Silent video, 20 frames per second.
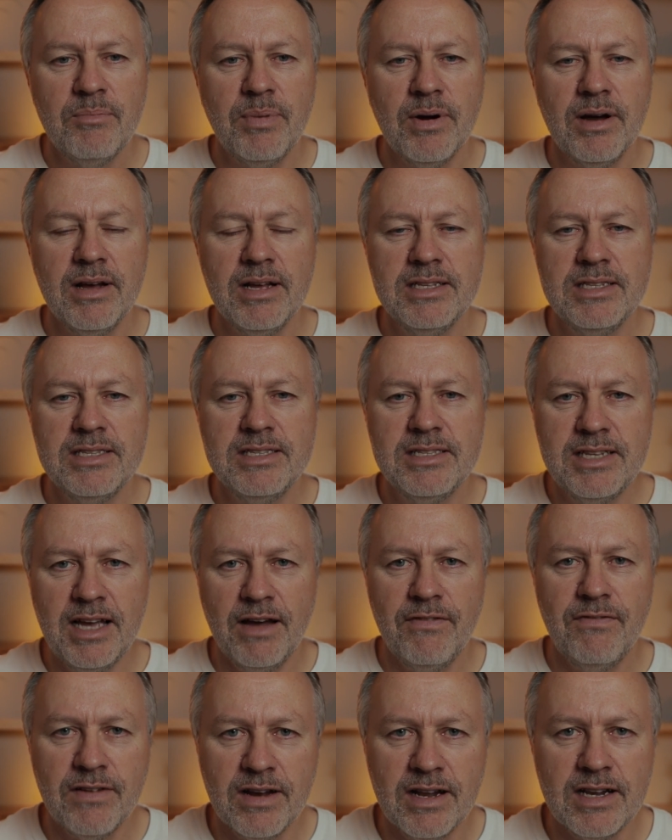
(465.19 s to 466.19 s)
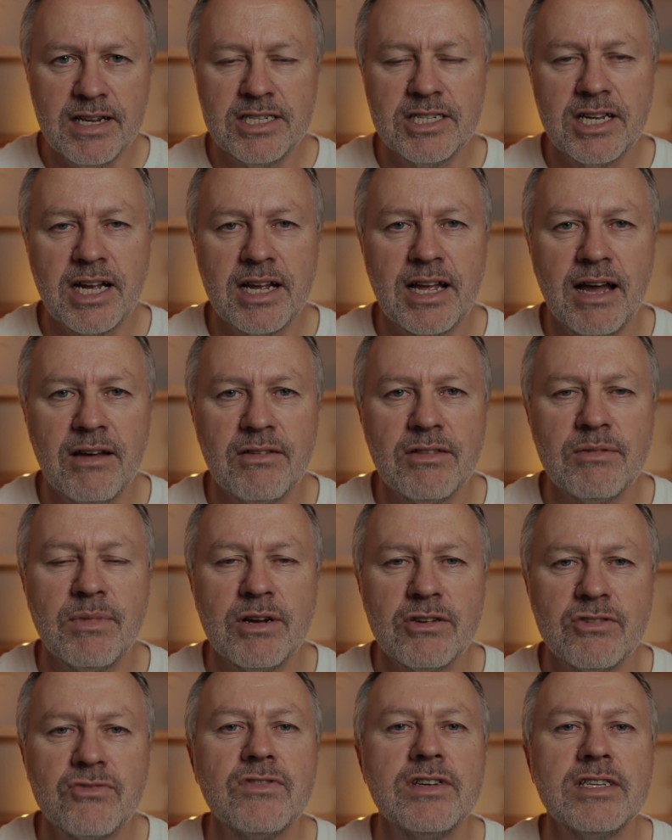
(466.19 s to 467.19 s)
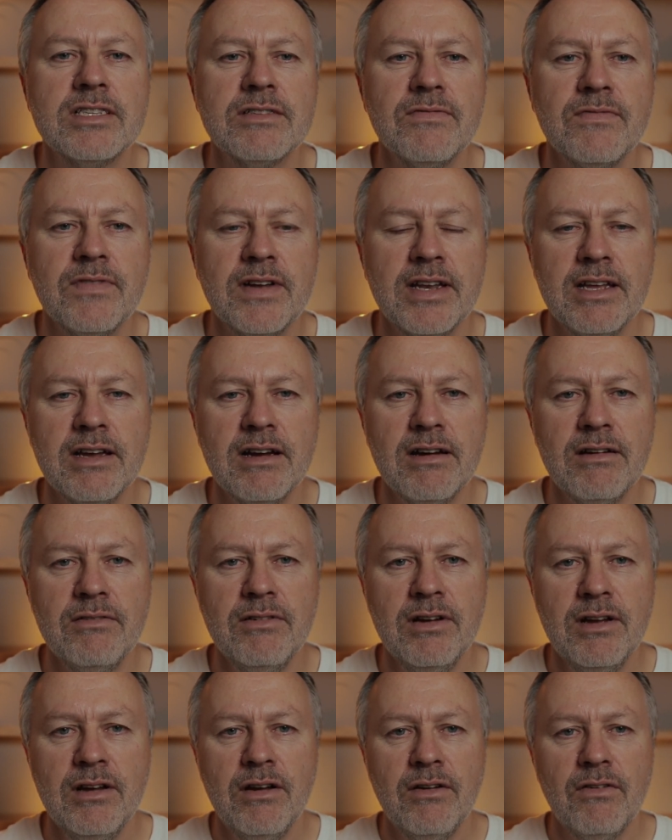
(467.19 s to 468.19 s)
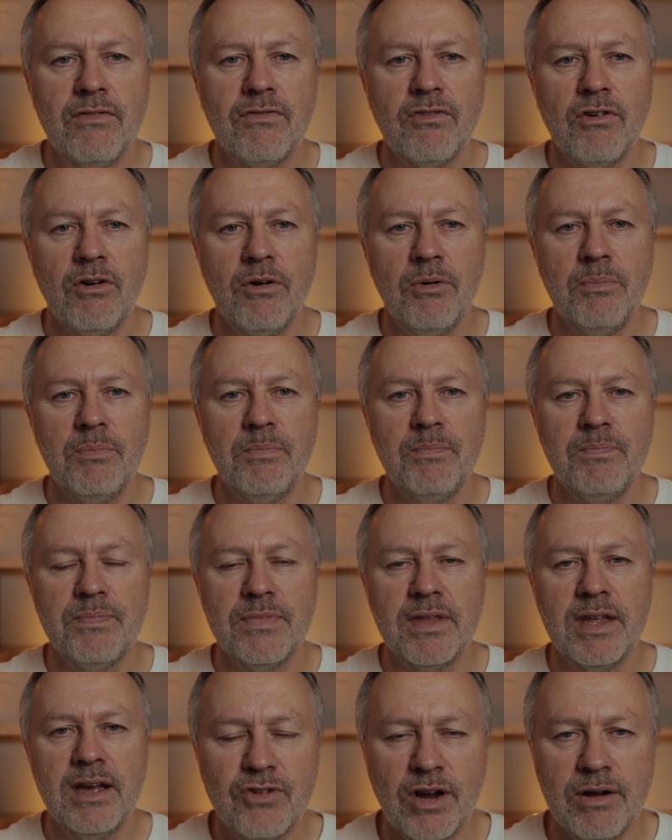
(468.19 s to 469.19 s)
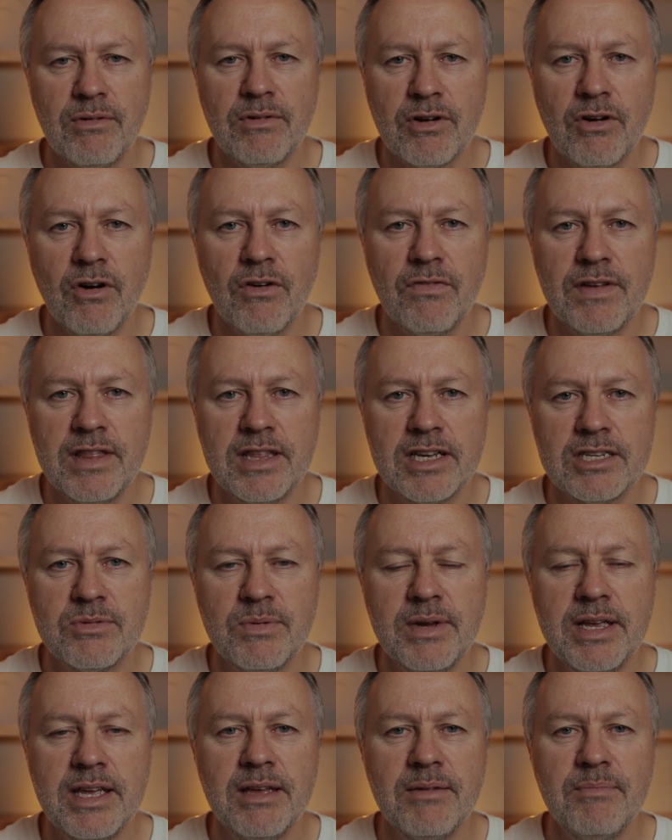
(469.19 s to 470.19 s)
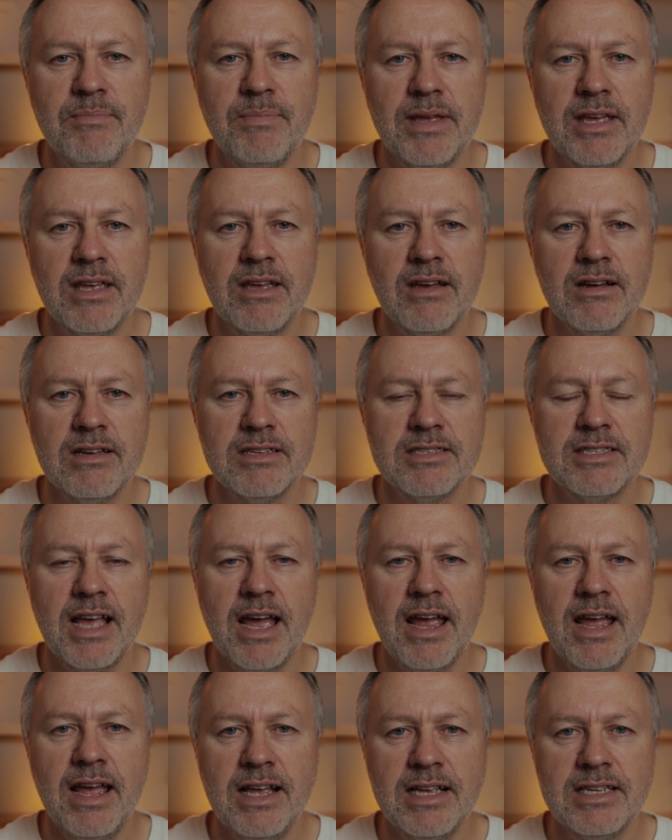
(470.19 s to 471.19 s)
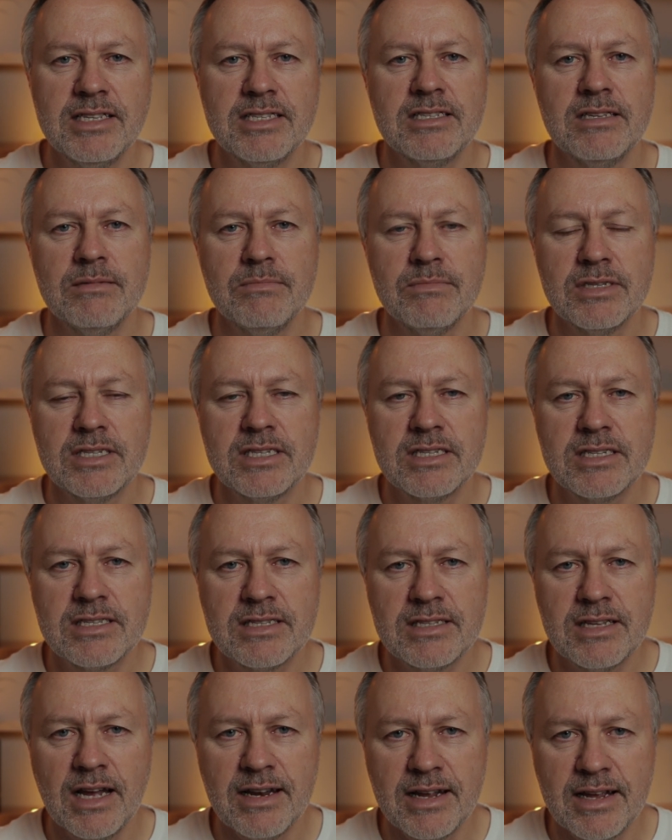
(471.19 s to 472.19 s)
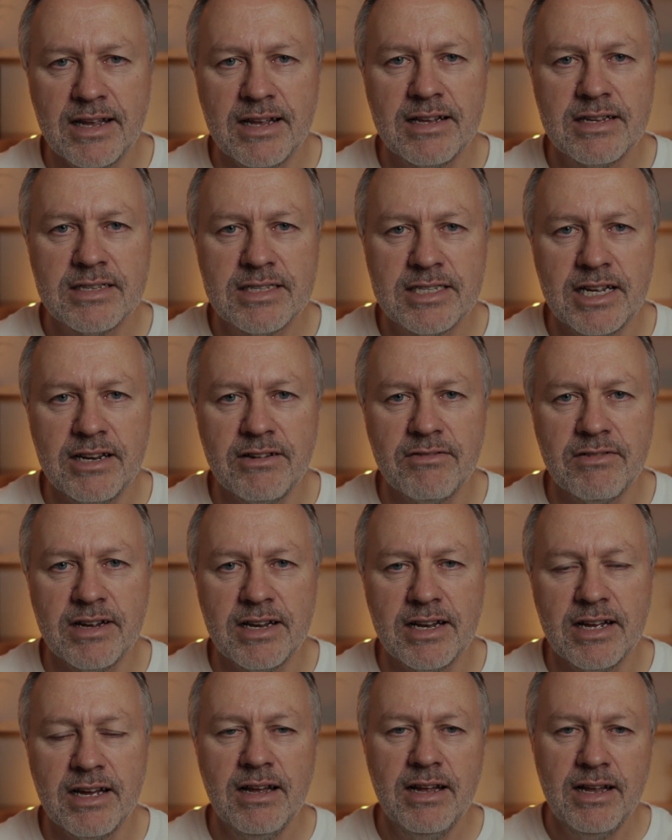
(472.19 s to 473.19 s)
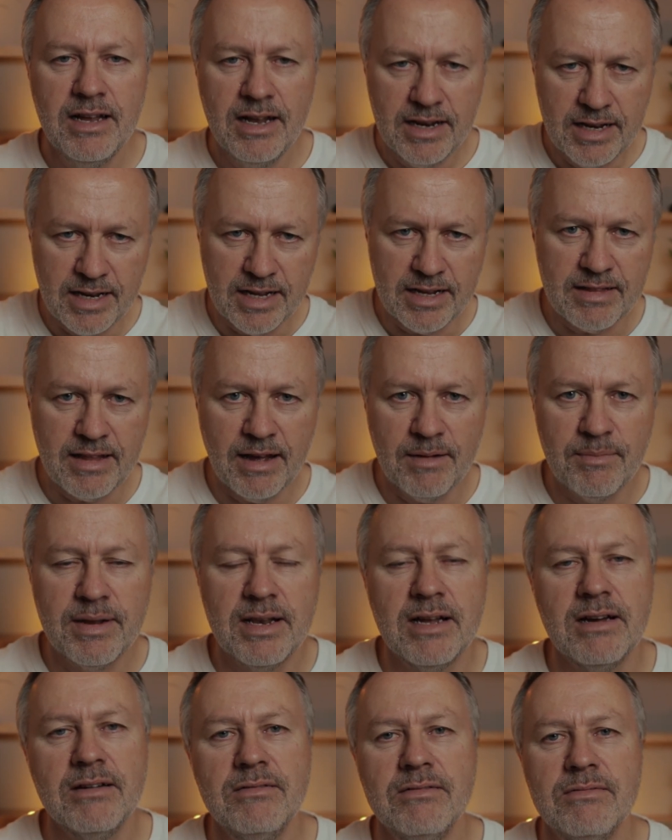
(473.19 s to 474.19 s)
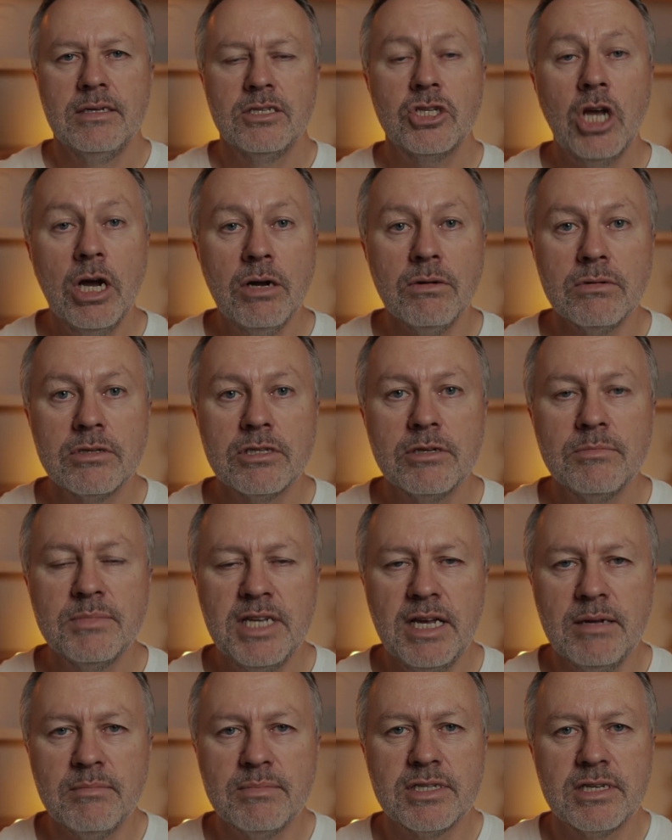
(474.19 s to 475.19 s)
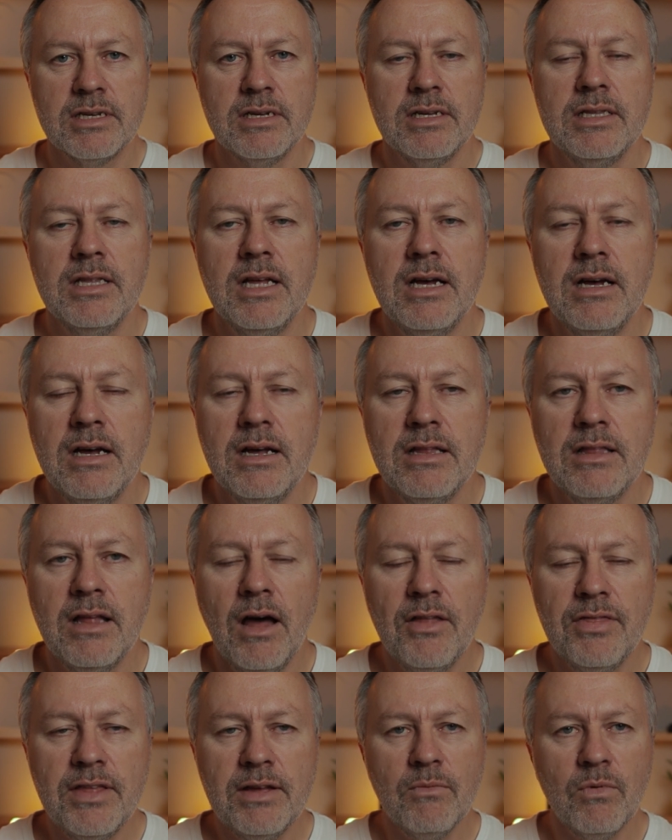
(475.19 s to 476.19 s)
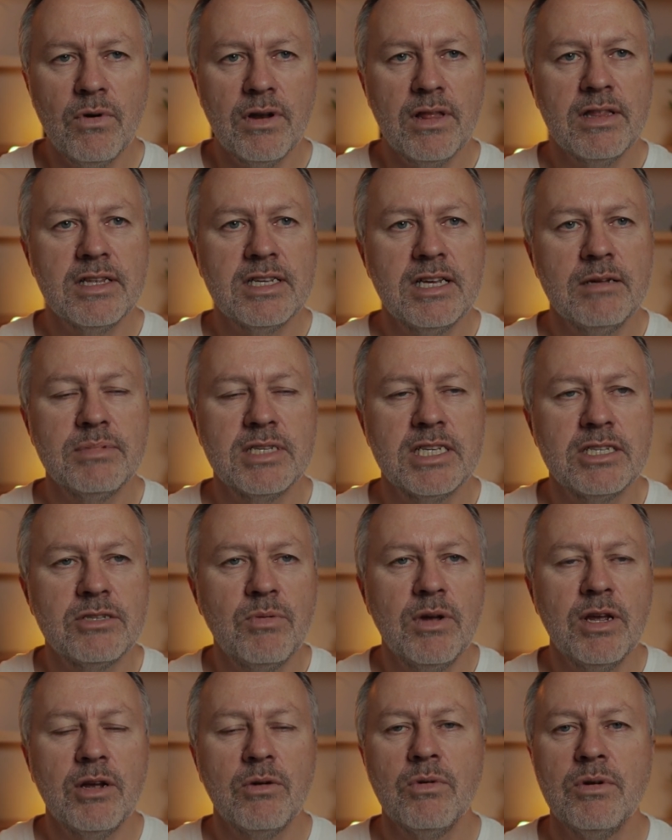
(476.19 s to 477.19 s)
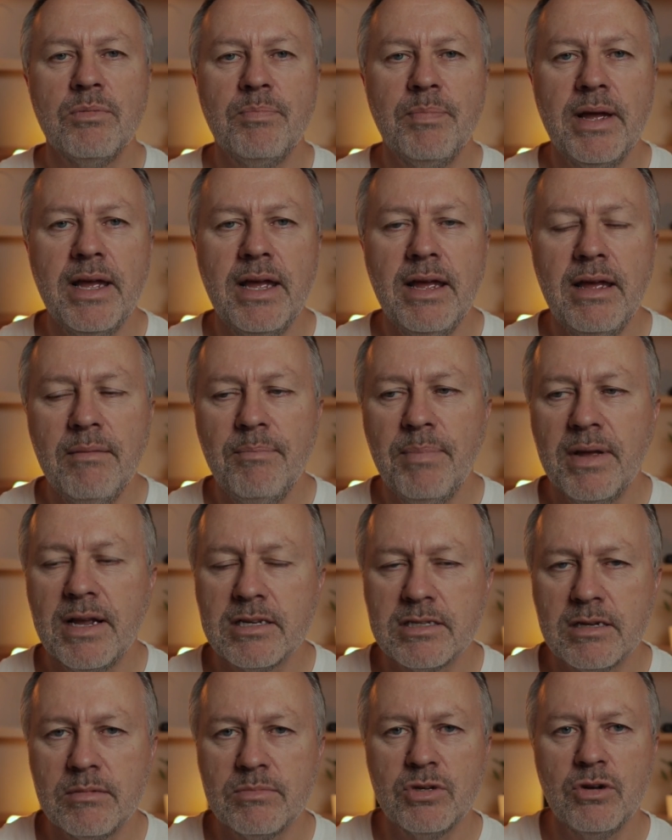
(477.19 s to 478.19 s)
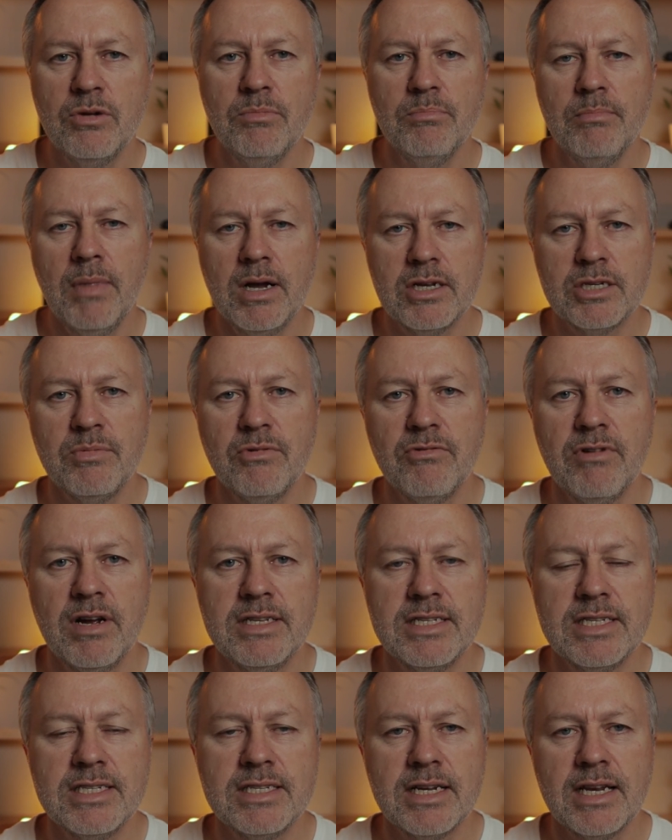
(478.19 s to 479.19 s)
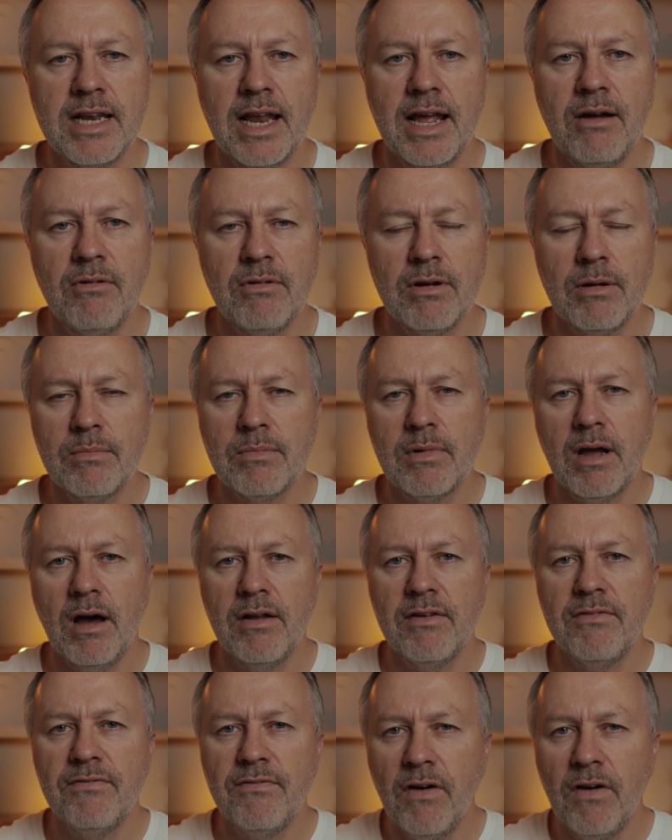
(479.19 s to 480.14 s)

But definitely check out the most recent video from Trout and Coffee this week, because there is some stunning scenery in it. Link down below. So, some tips. I think one of the tips this week would be, because I'm doing much more editing now and I'm kind of